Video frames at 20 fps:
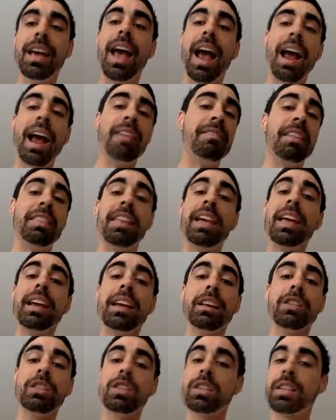and then they
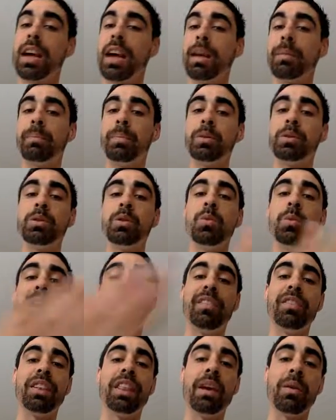could just kind of pursue
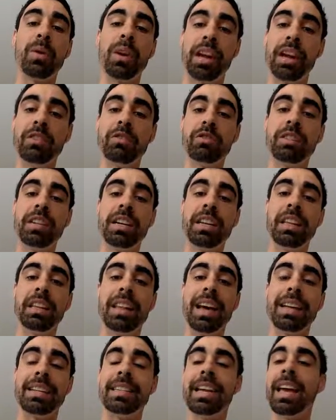whatever they were interested in
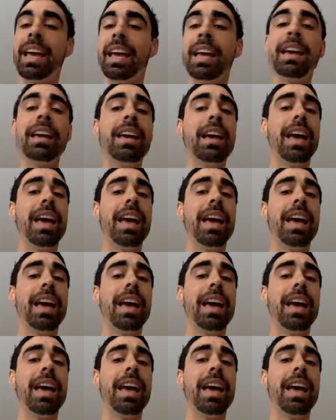that day.